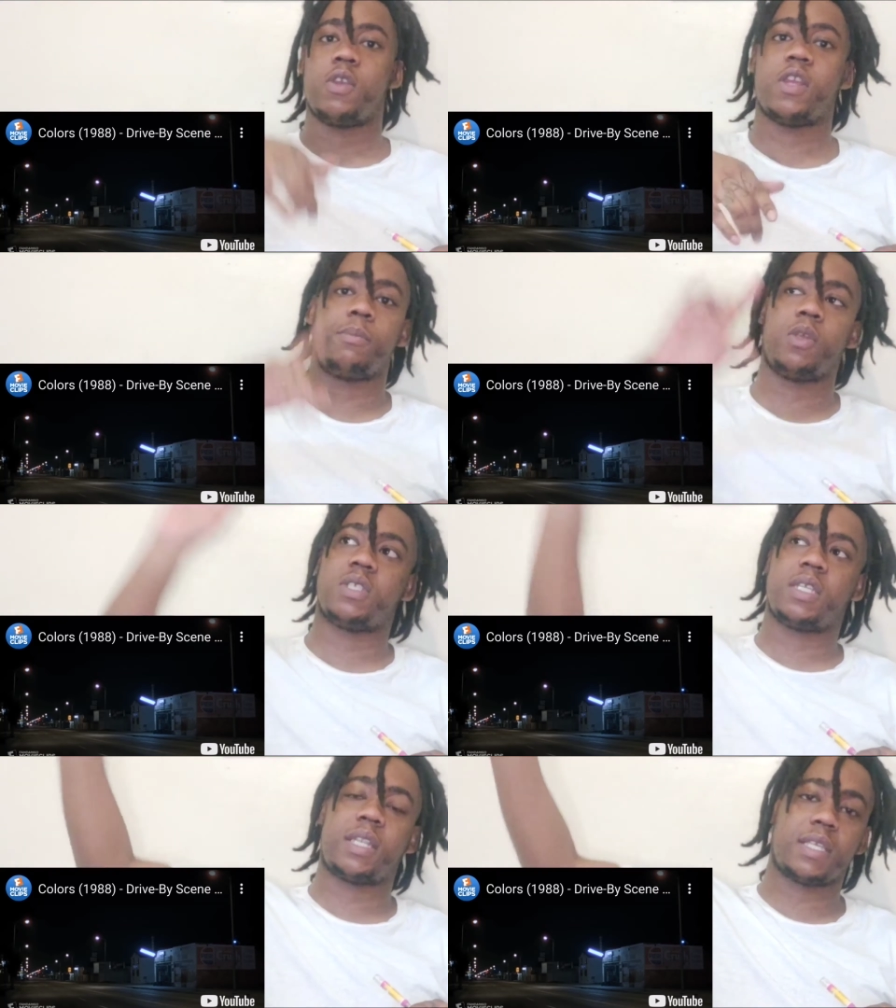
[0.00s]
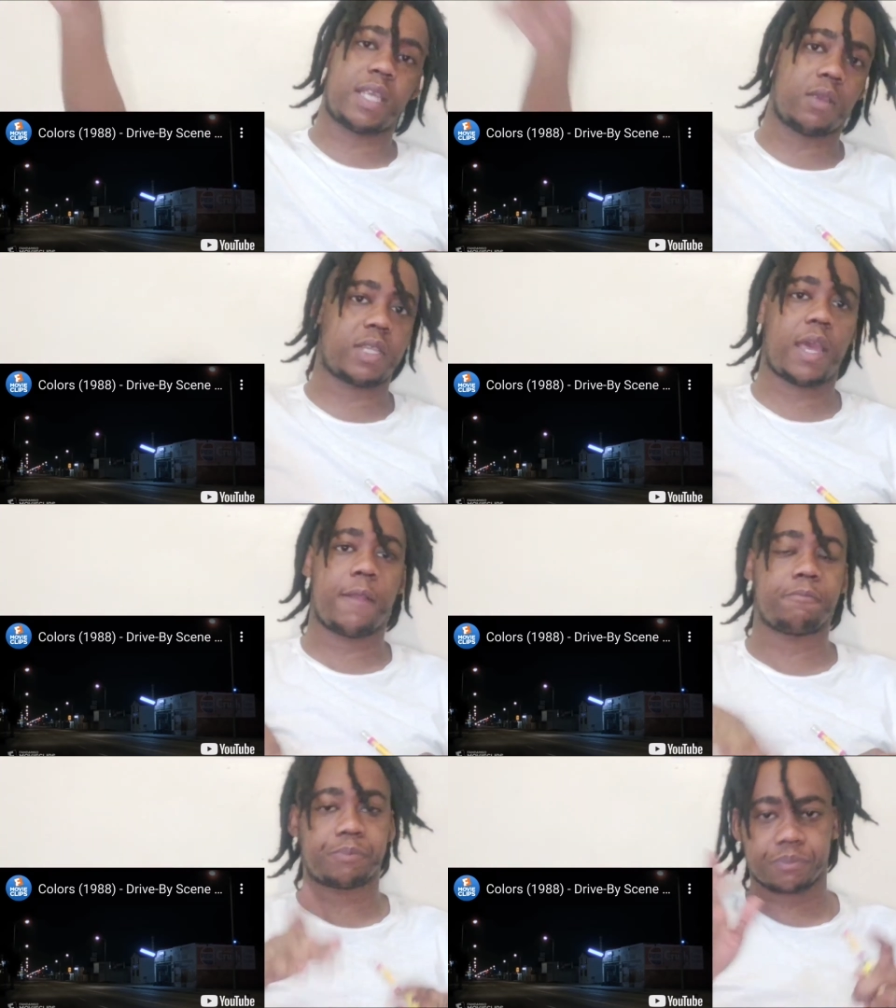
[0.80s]
your music that's
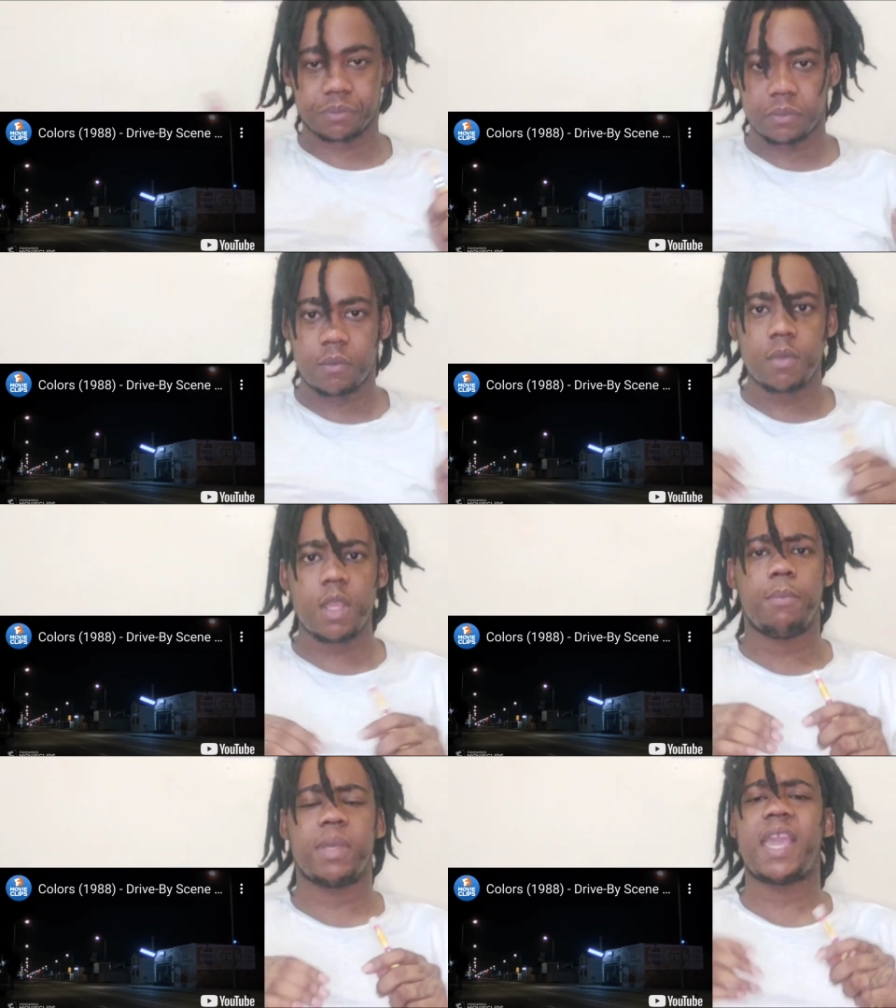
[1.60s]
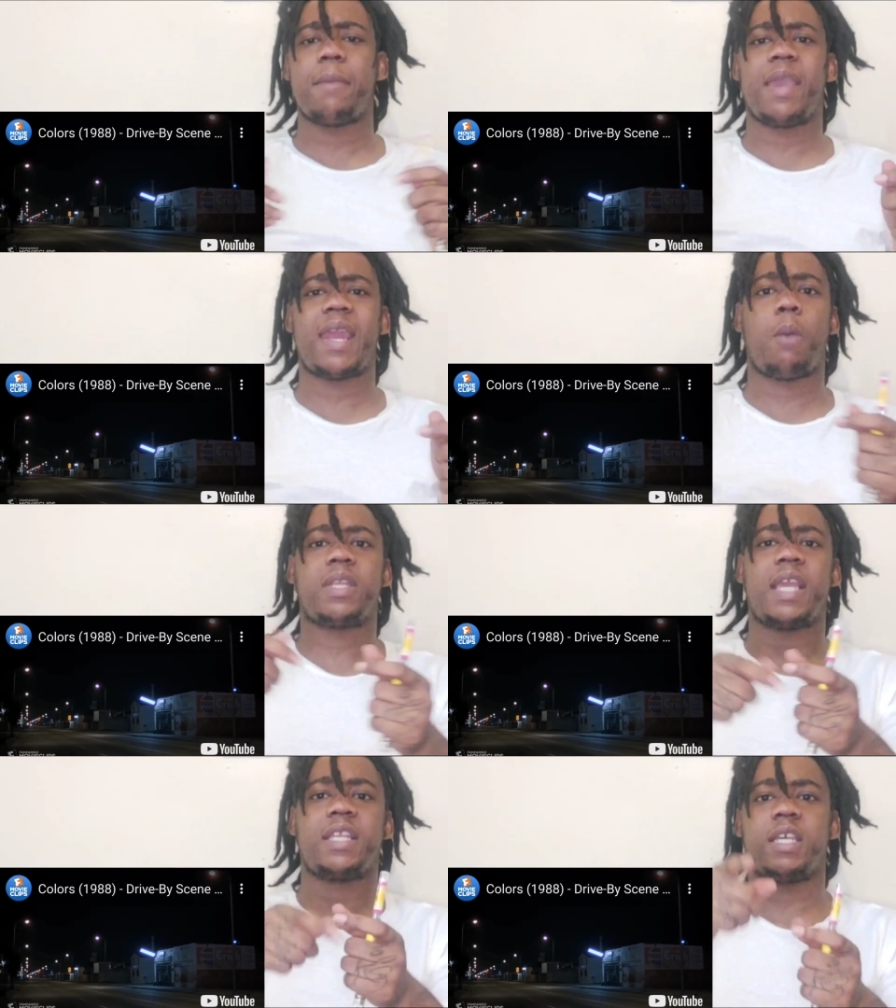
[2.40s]
outside but yeah, man, I
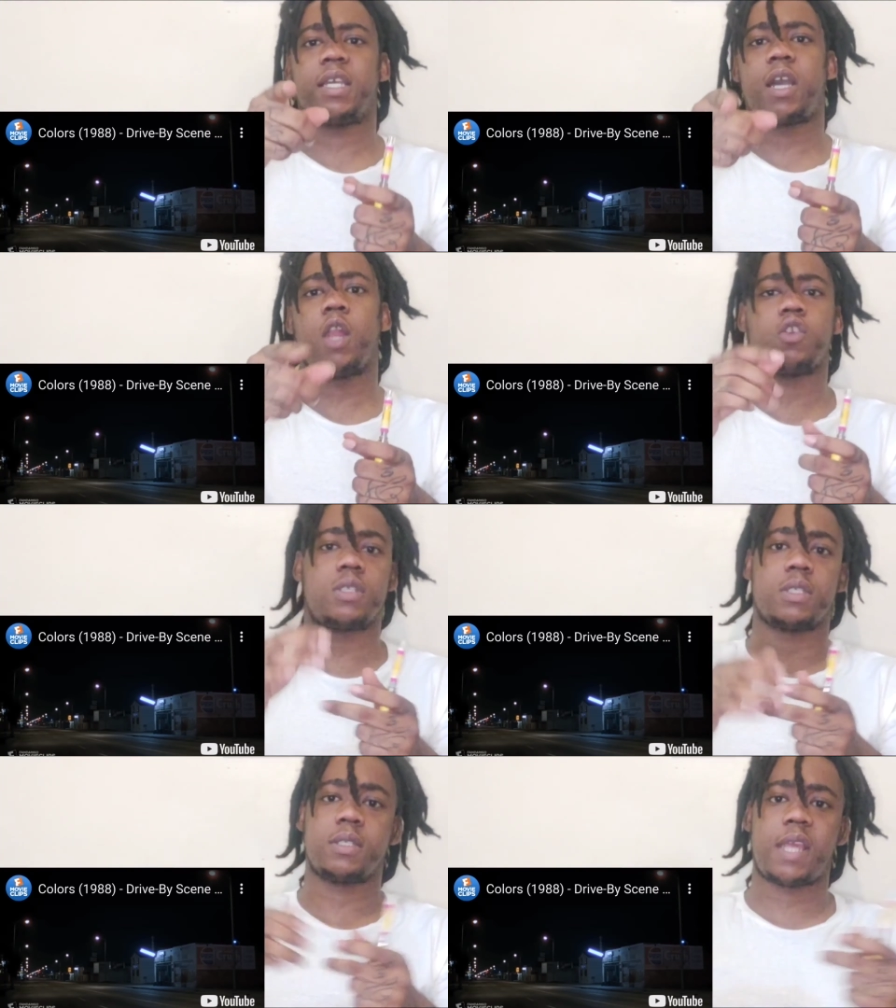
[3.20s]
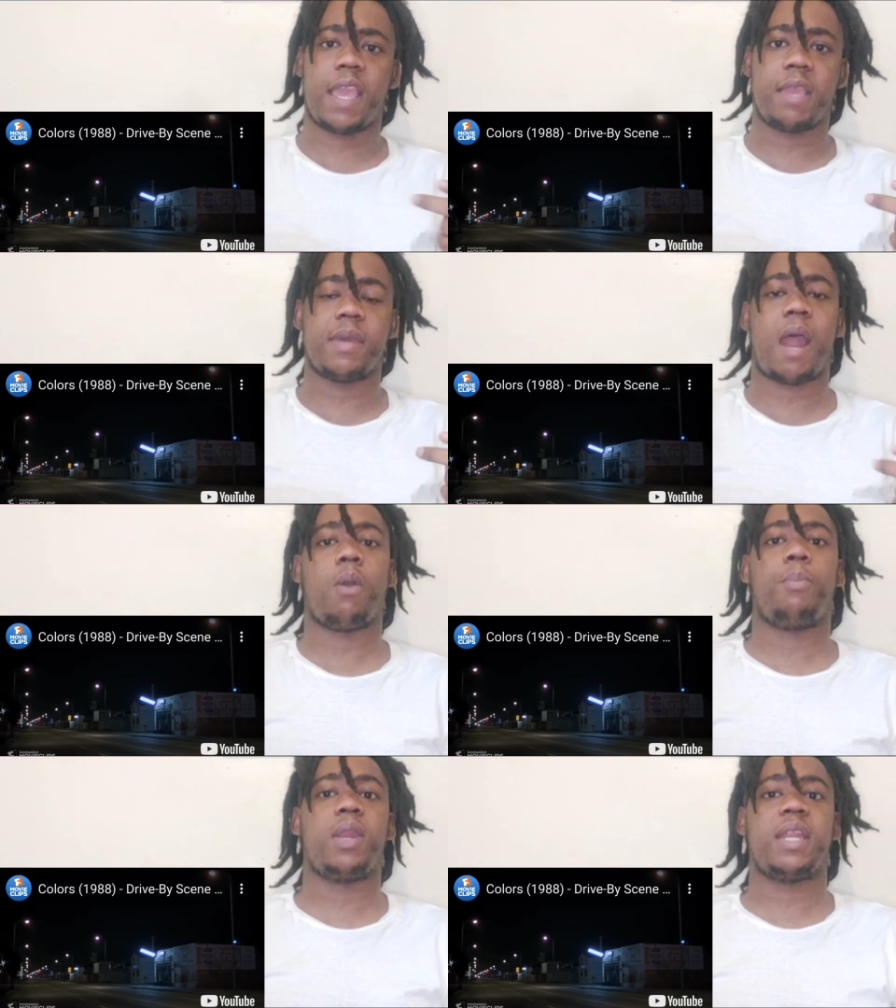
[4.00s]
would take the colors tape and I
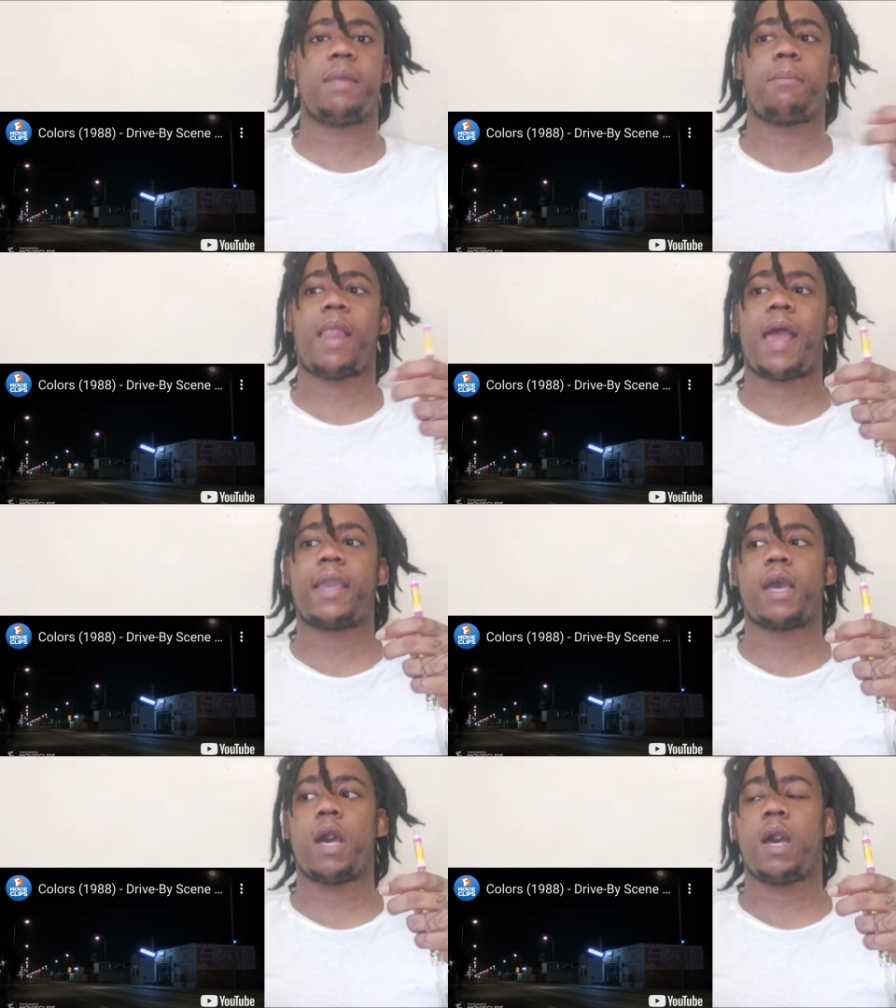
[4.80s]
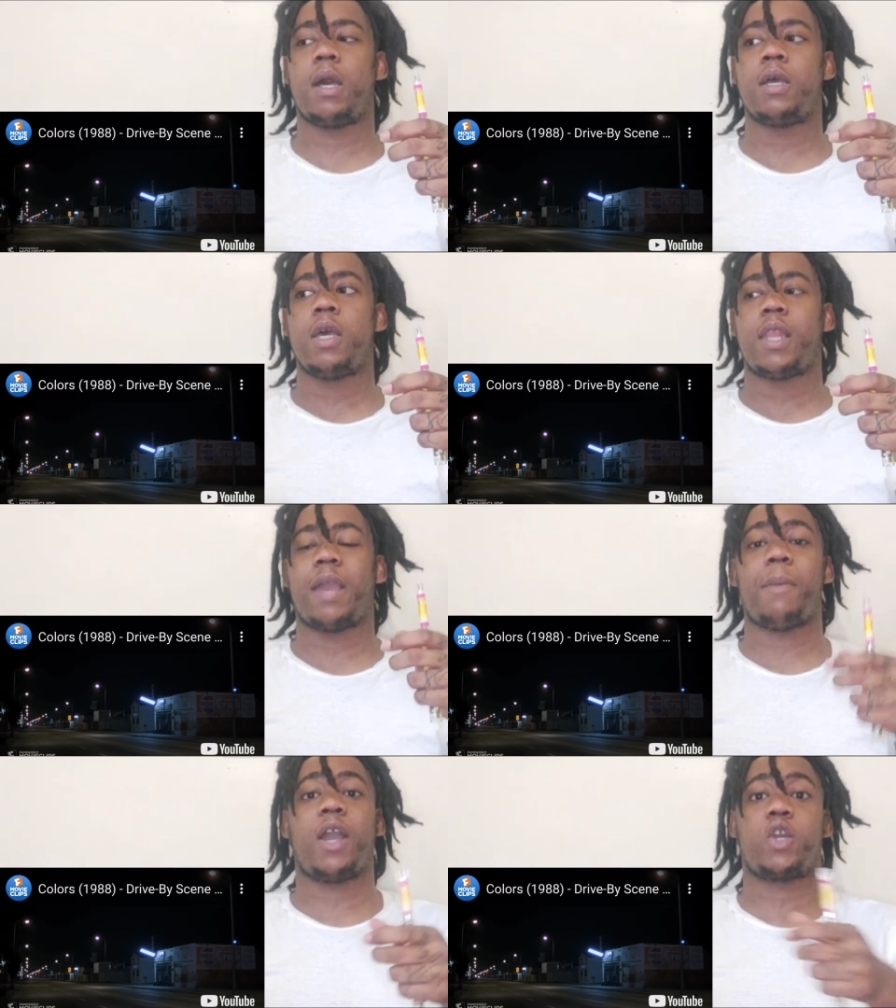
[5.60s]
would put it in like uh
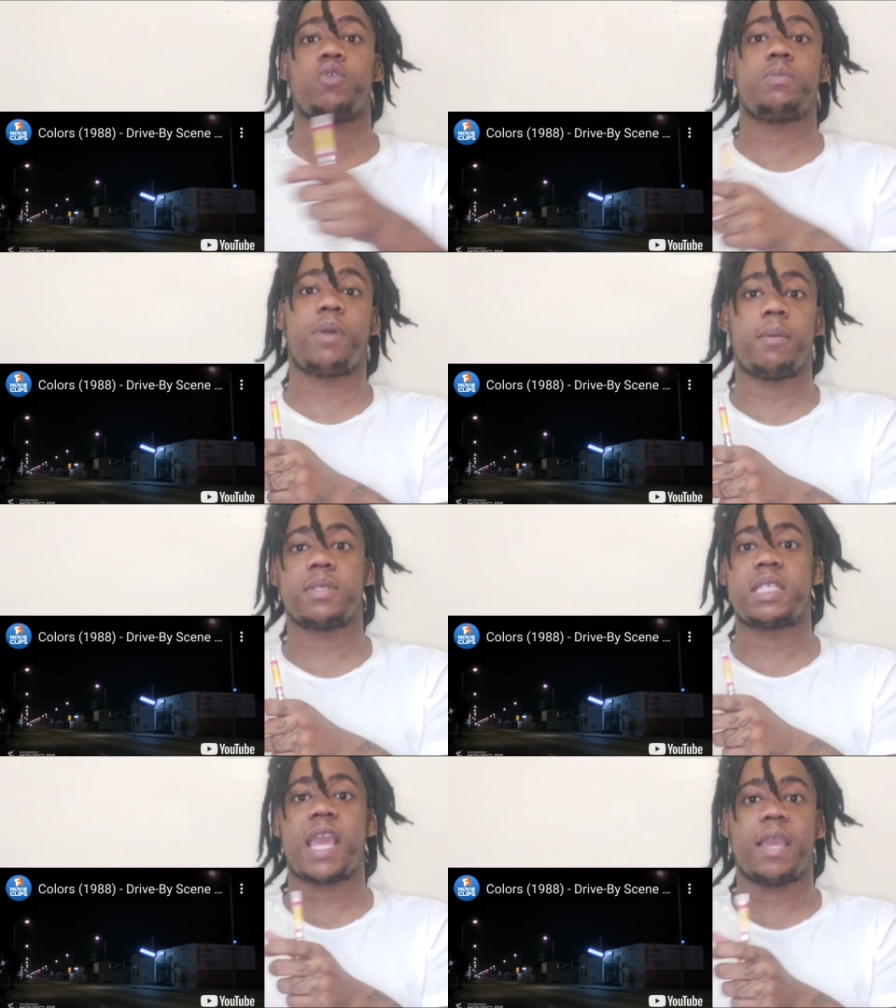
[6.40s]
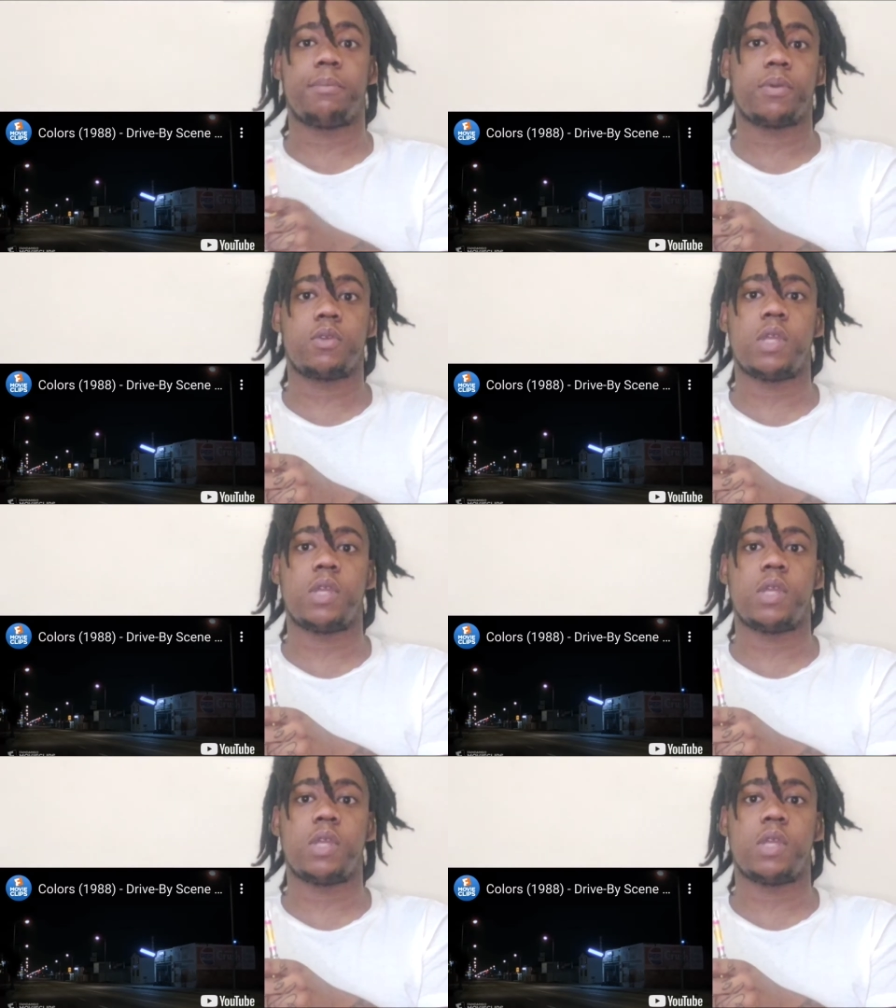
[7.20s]
like my goosebumps tape,